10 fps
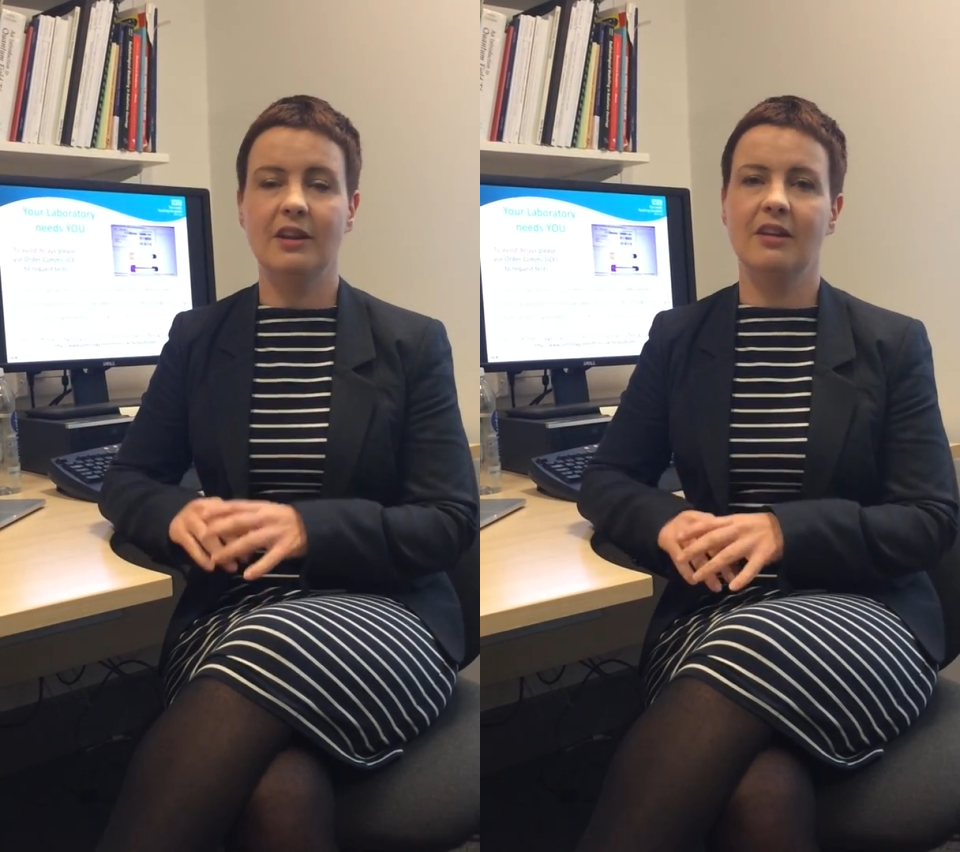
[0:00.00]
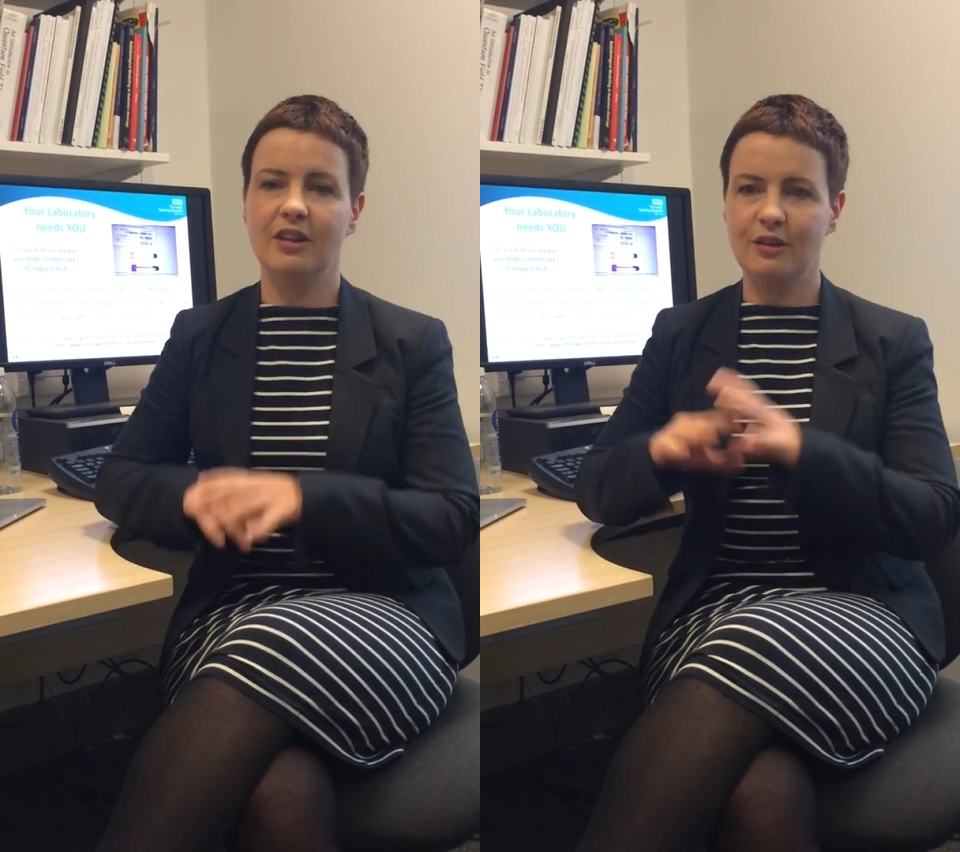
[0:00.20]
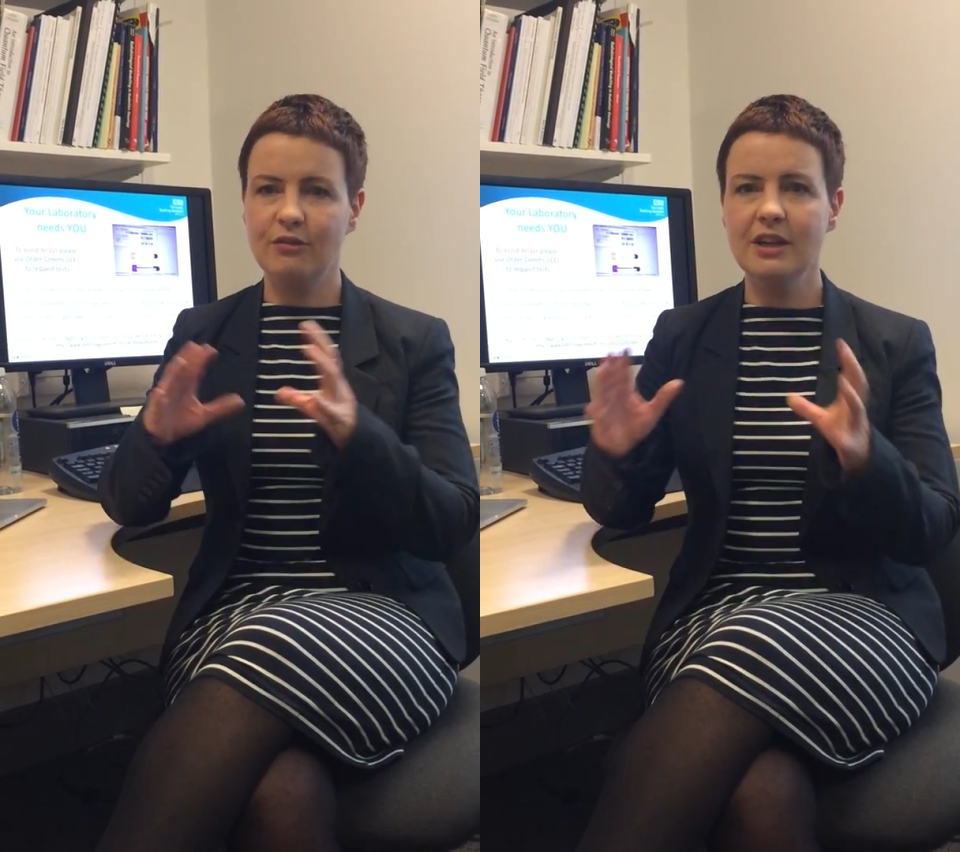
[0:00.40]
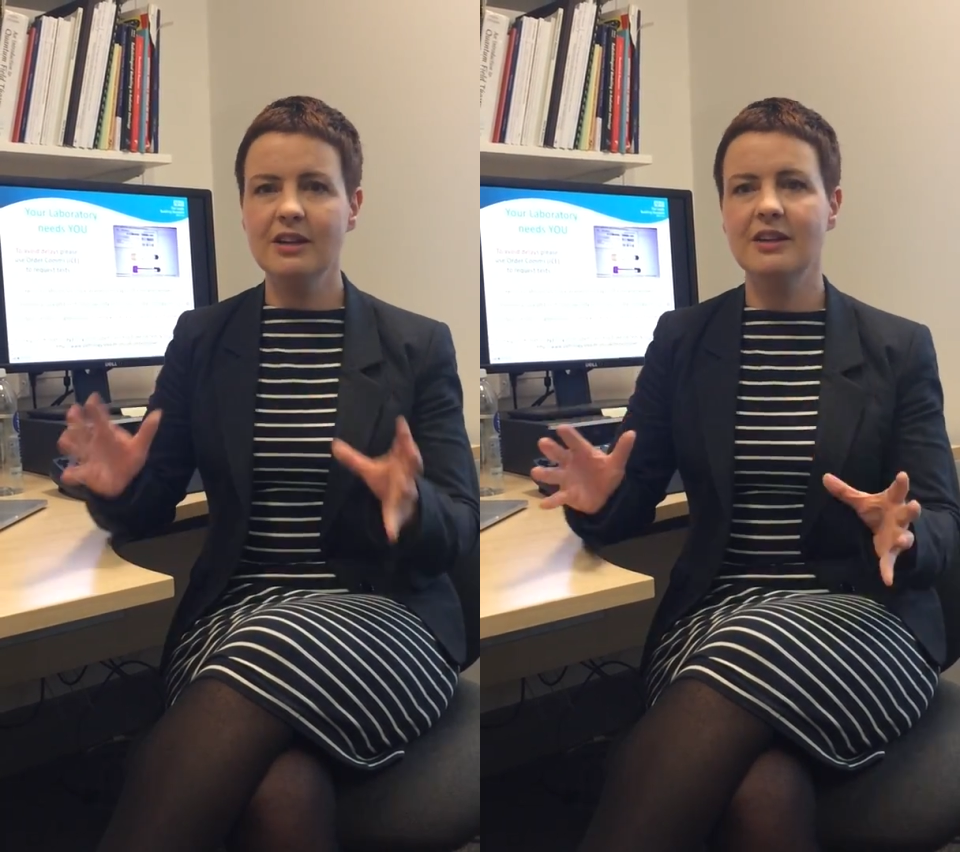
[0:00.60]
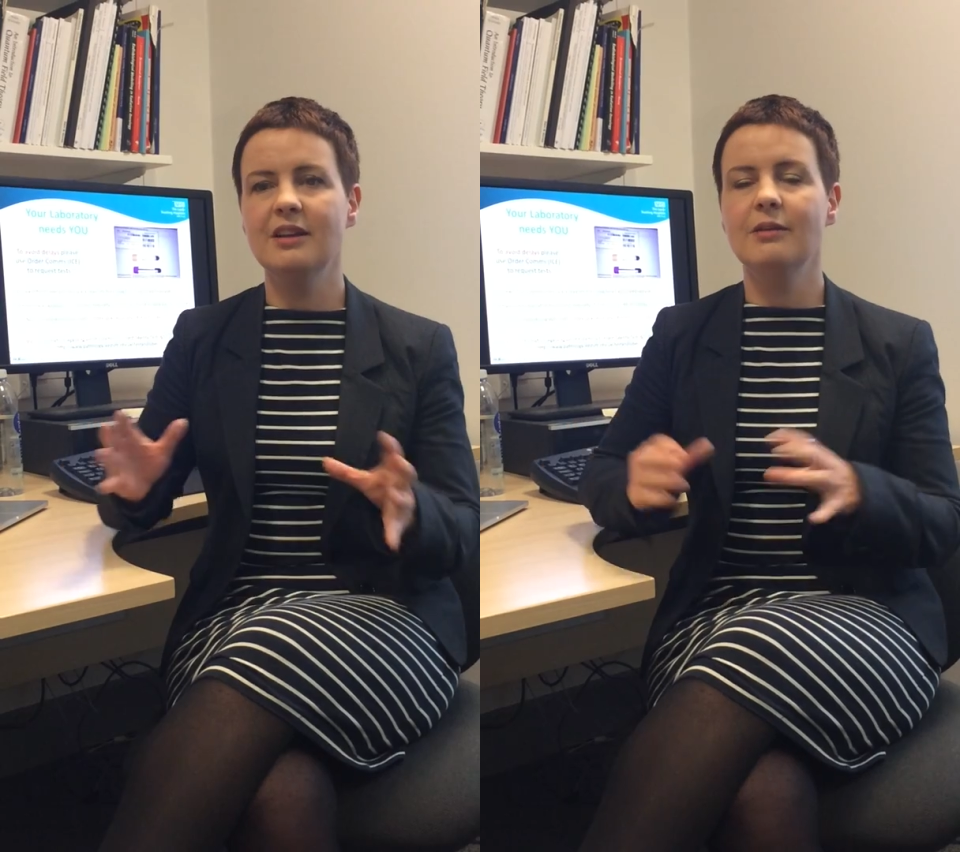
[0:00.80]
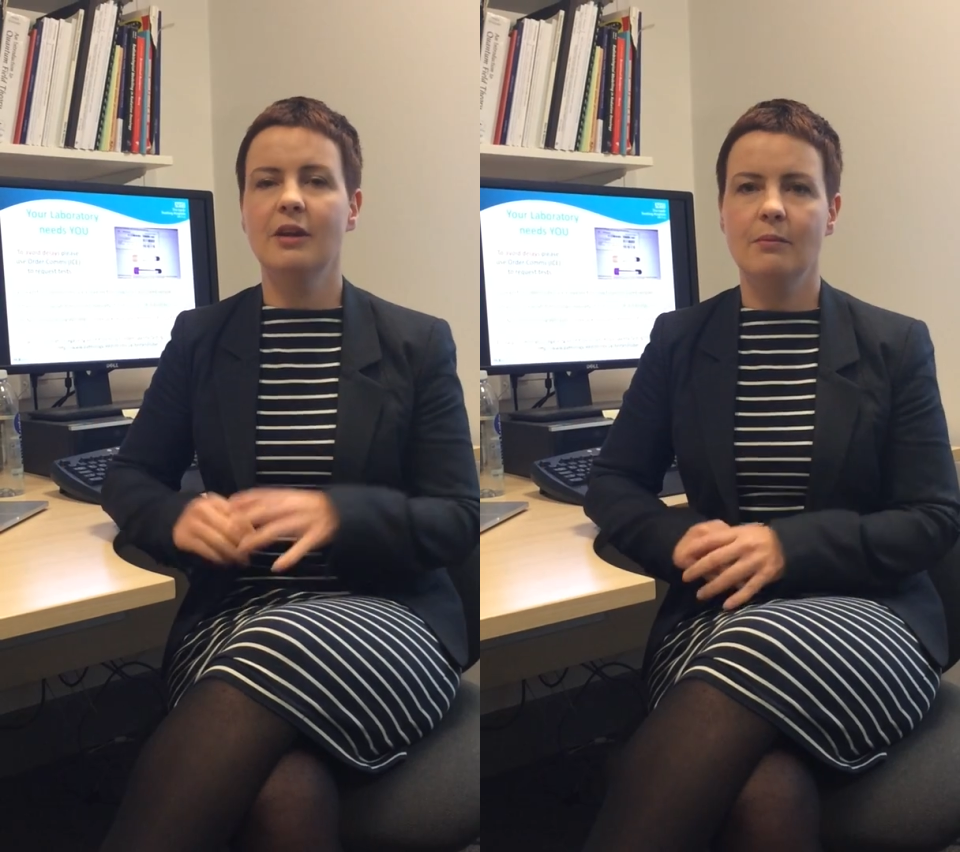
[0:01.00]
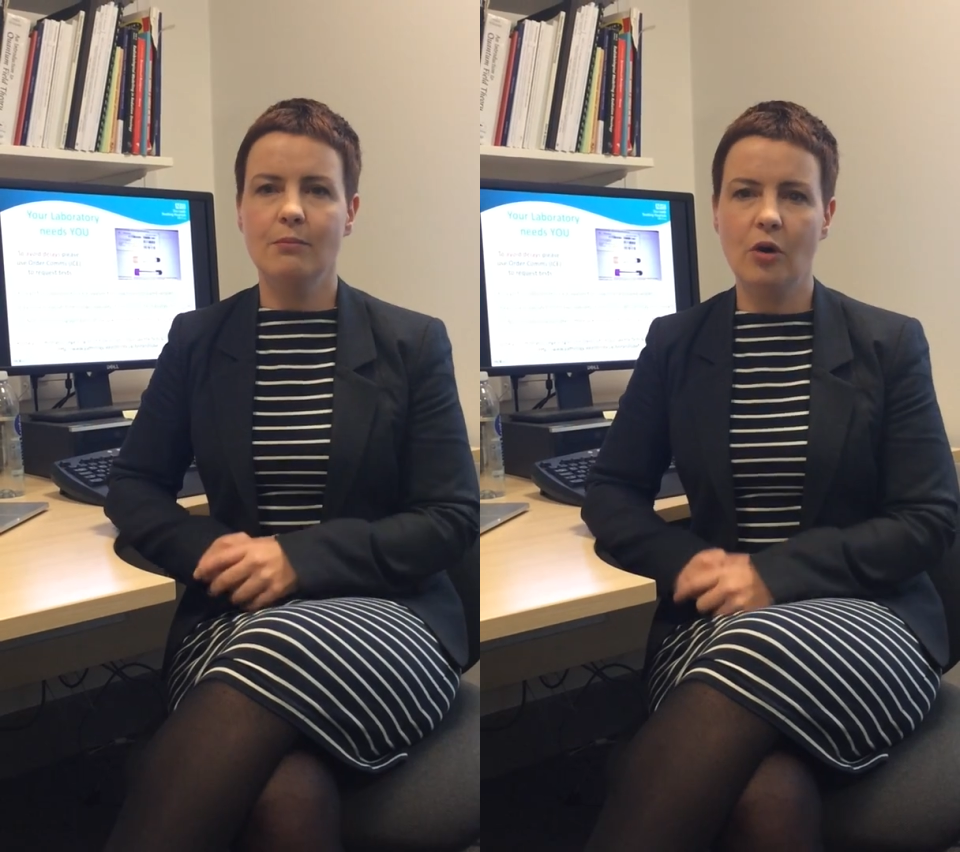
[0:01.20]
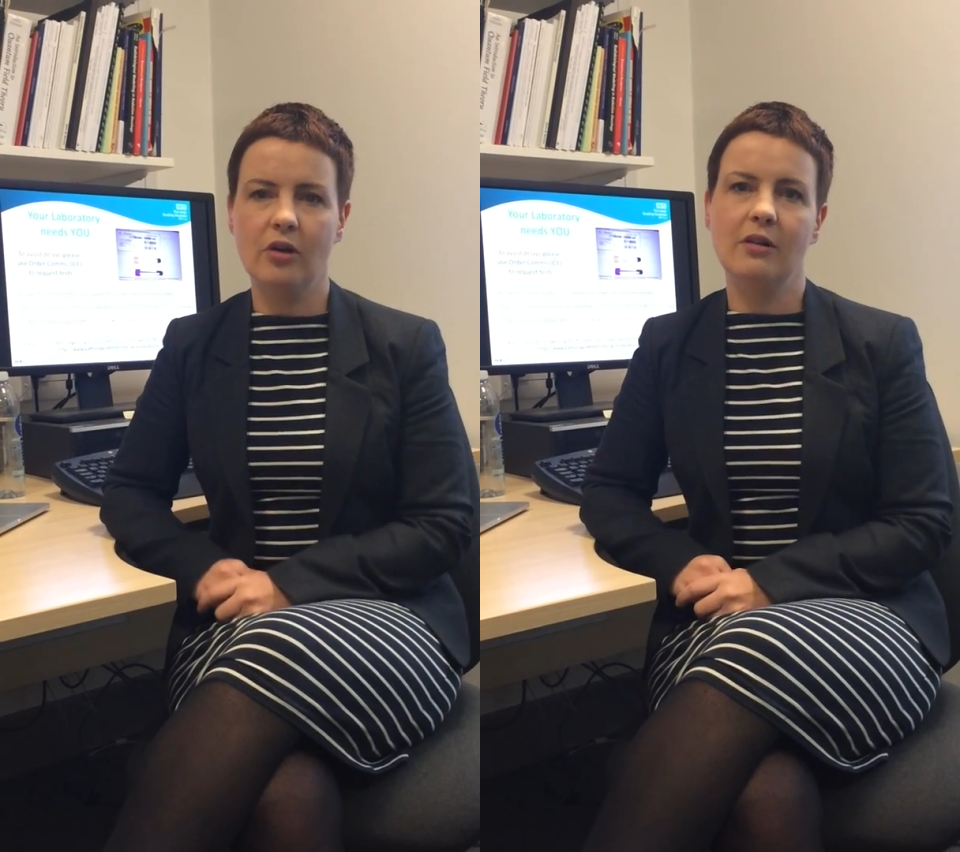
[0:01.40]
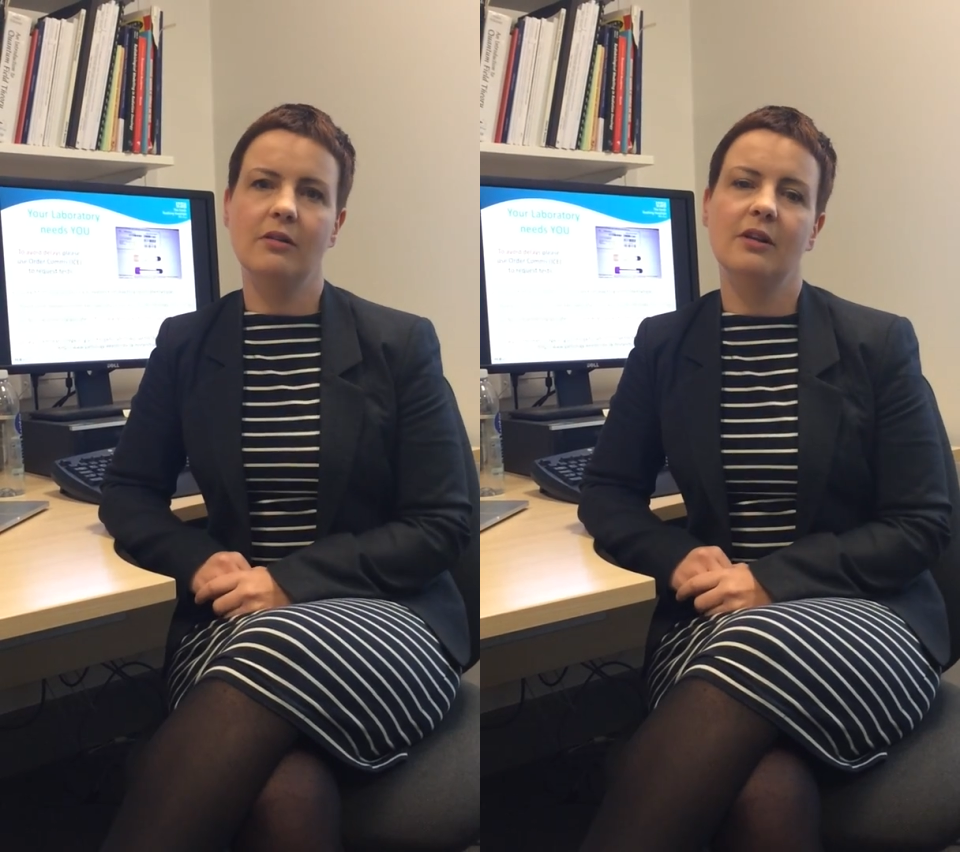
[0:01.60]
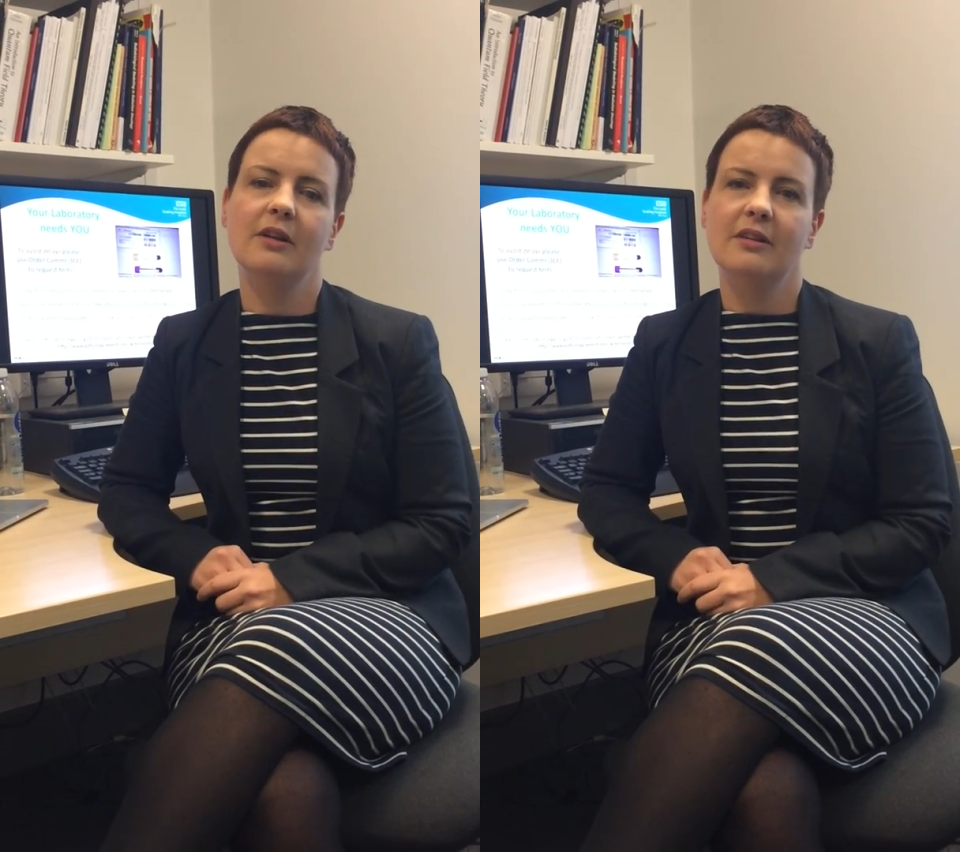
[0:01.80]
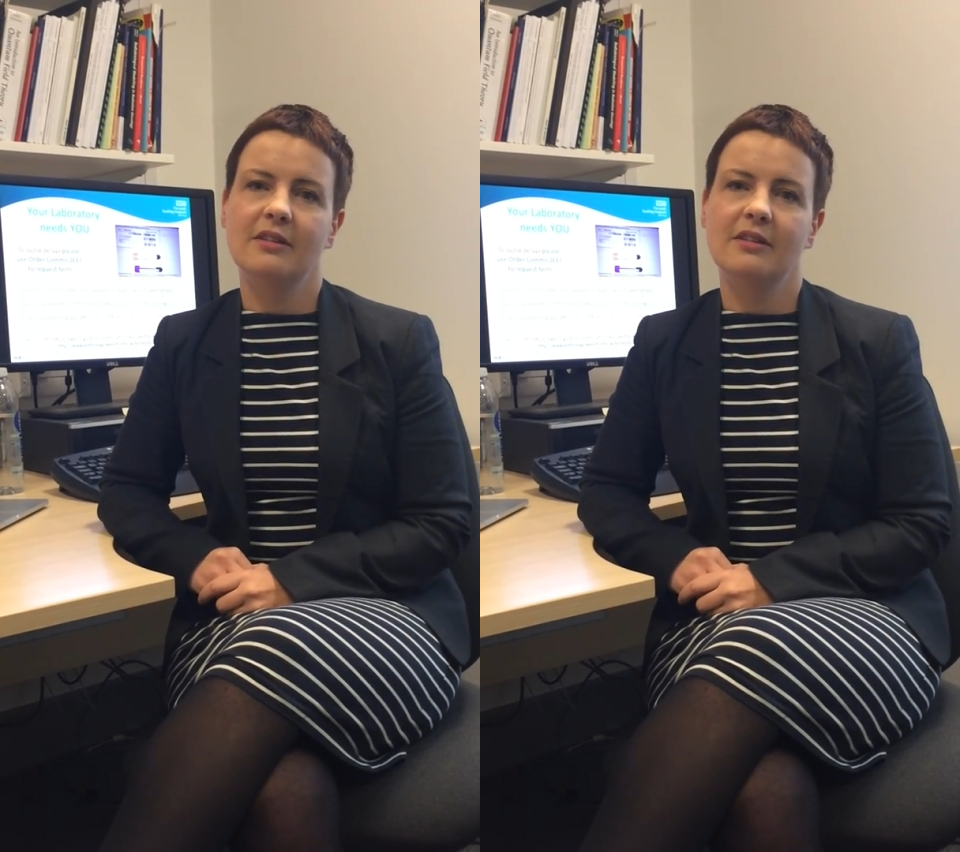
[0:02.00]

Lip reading: in a 3D model,